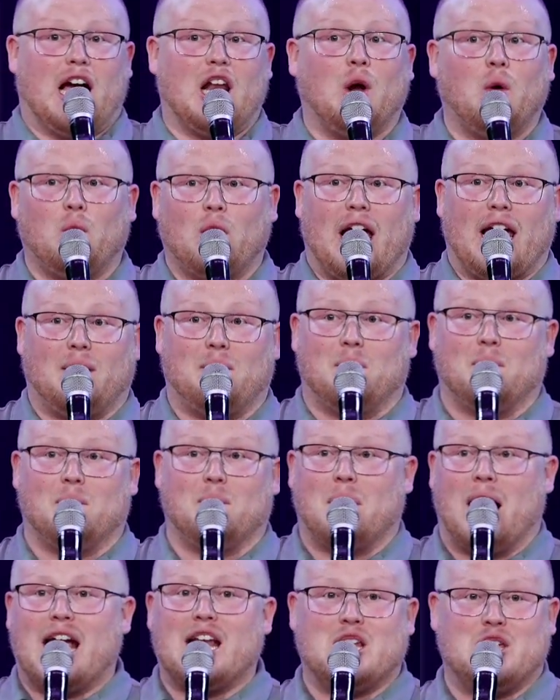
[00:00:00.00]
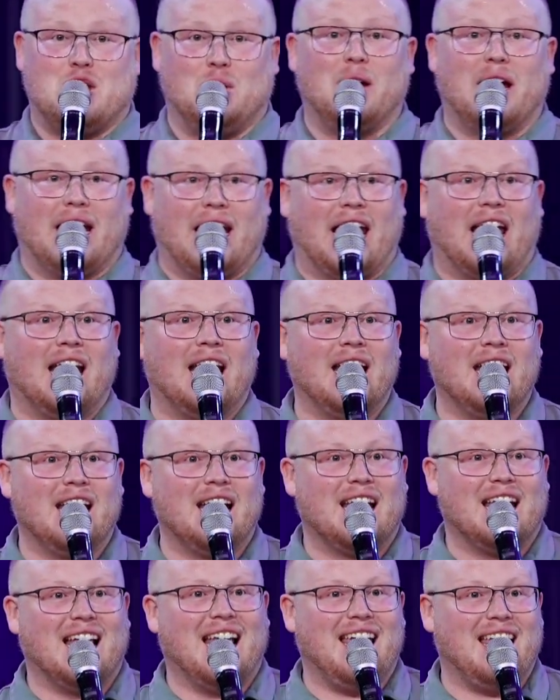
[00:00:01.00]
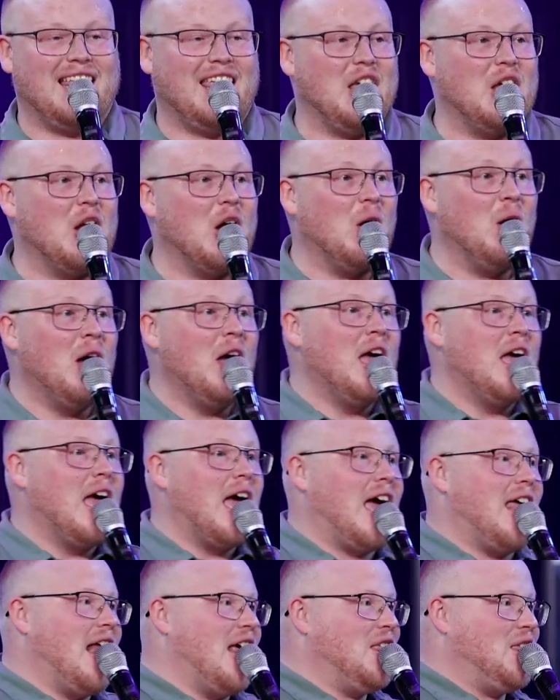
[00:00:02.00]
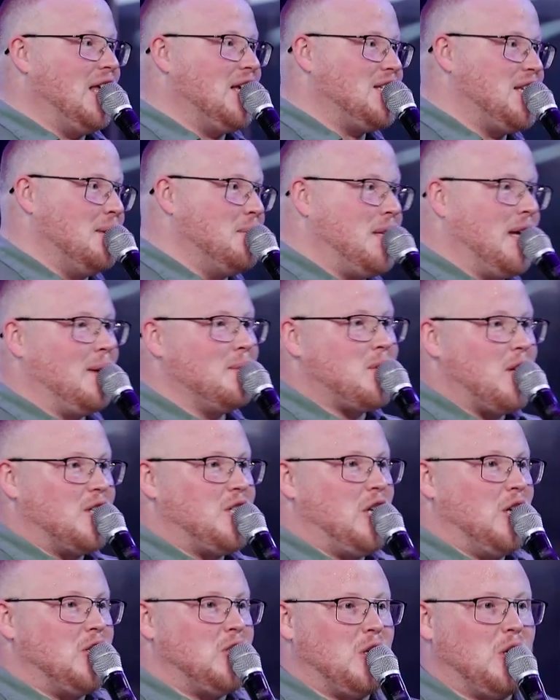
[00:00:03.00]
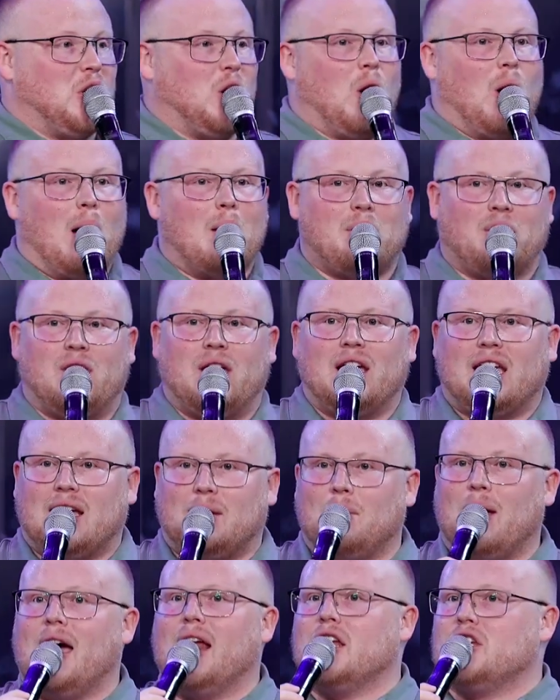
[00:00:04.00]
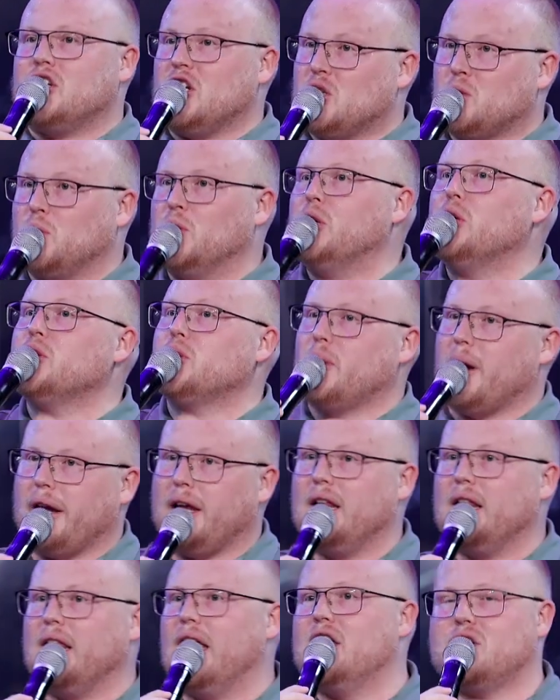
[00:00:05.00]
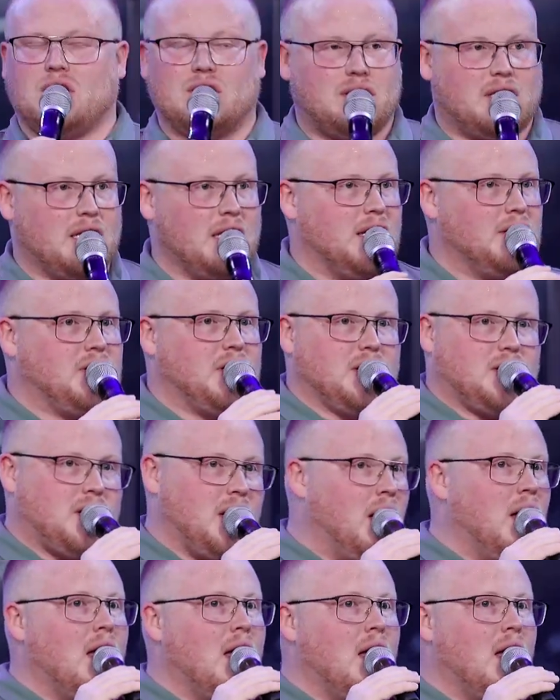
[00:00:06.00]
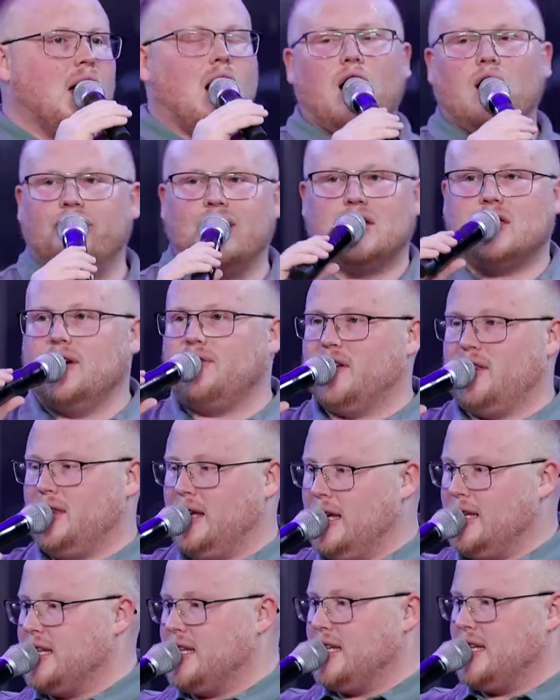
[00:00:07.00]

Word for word: I don't like mind doing it, you know? And I think sometimes our children grow up thinking, man, it's just rules, regulations, and it's just all of these different things.